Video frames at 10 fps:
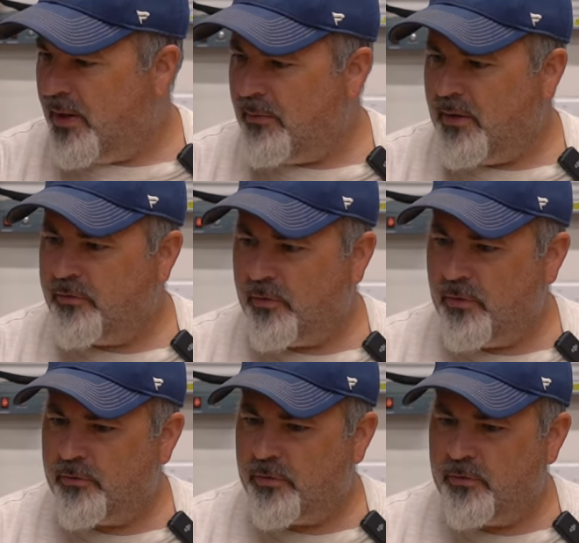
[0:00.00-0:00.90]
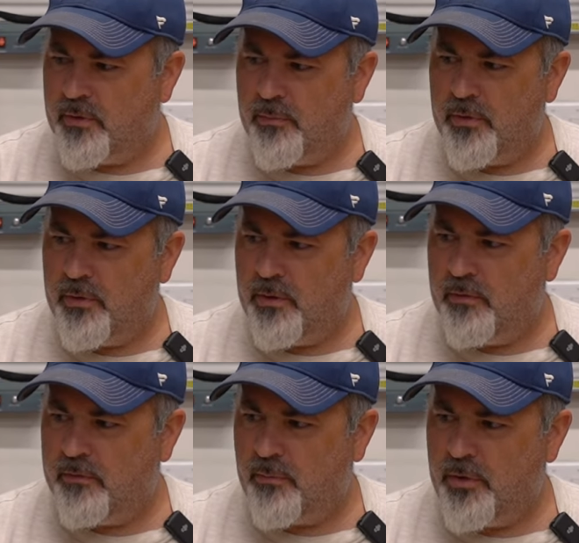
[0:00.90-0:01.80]
anyway, so those are some of
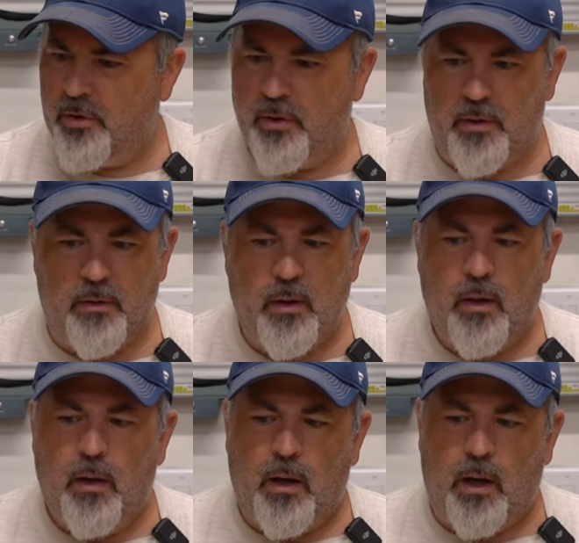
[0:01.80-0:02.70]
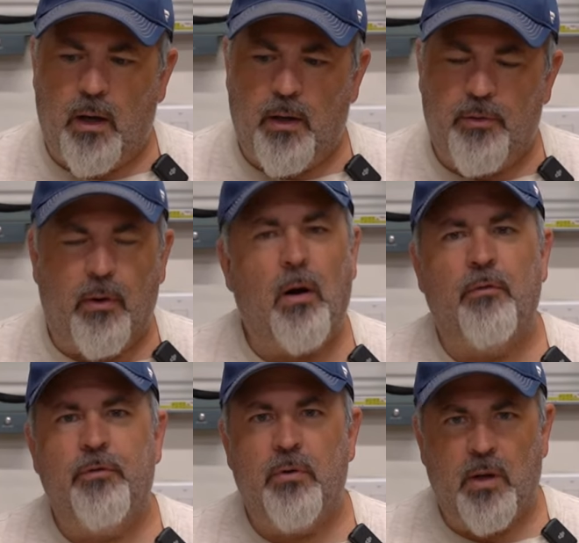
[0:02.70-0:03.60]
the good. There are
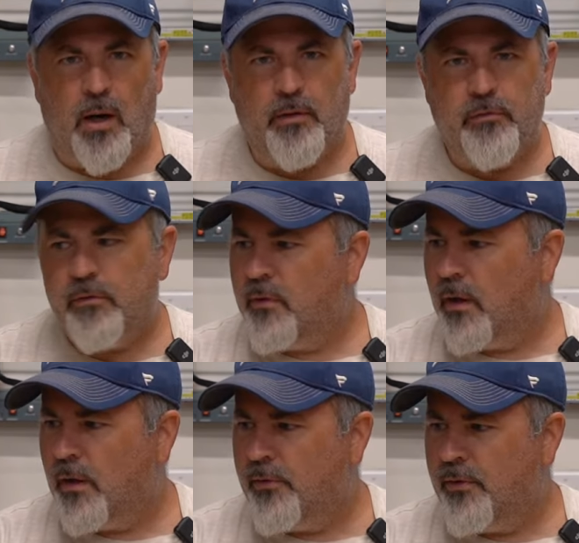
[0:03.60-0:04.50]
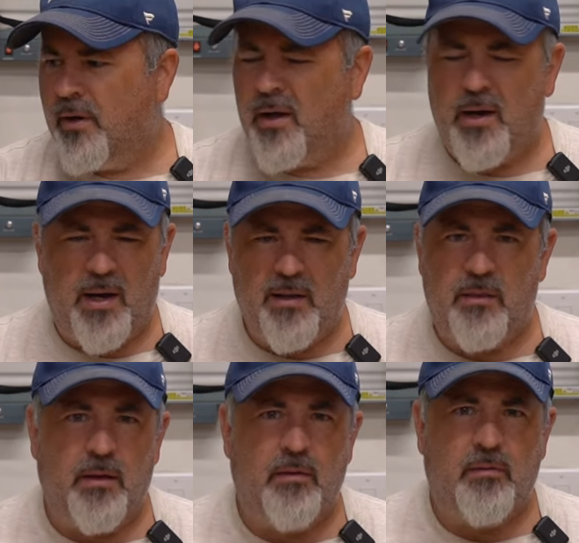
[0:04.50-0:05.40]
a few cons. They're not
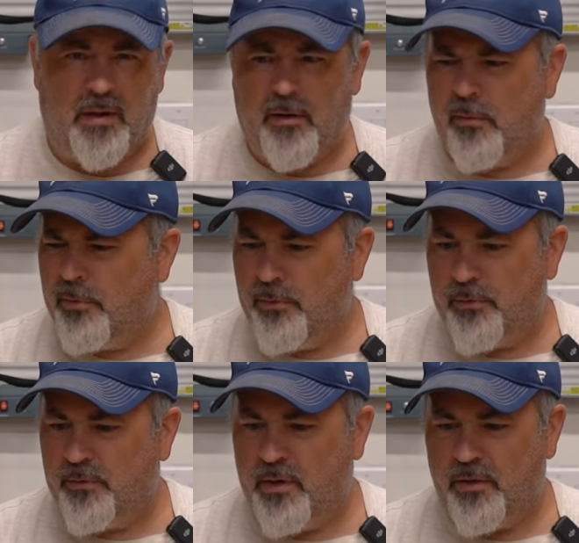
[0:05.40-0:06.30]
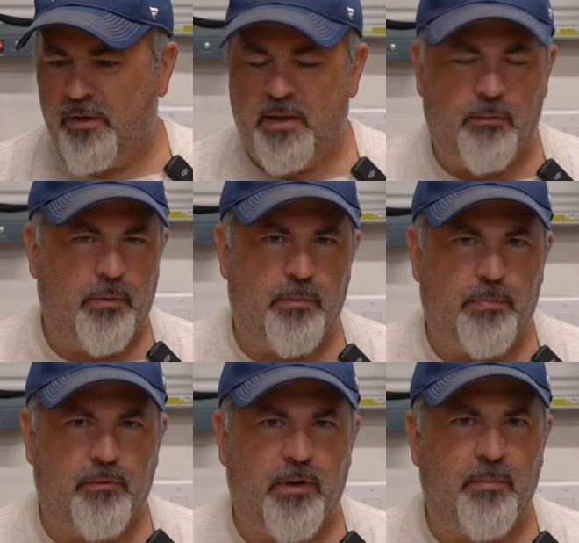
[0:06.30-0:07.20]
anything terrible. They're nothing that would
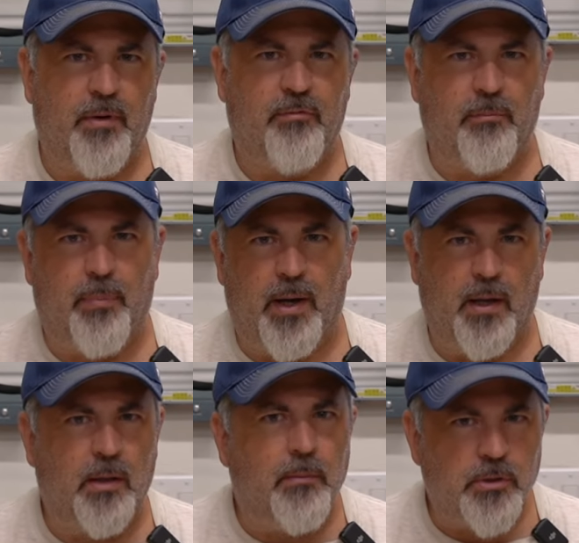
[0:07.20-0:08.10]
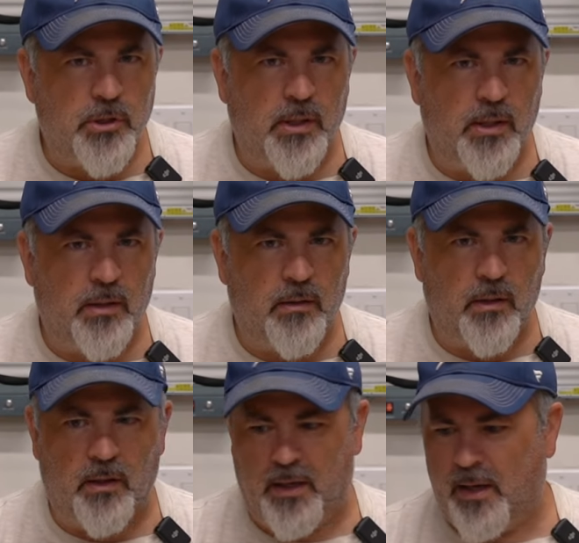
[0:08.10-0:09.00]
prevent me from buying the machine
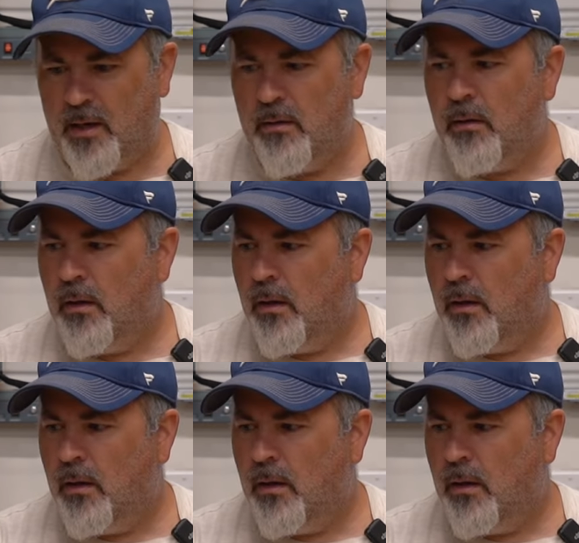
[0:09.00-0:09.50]
again.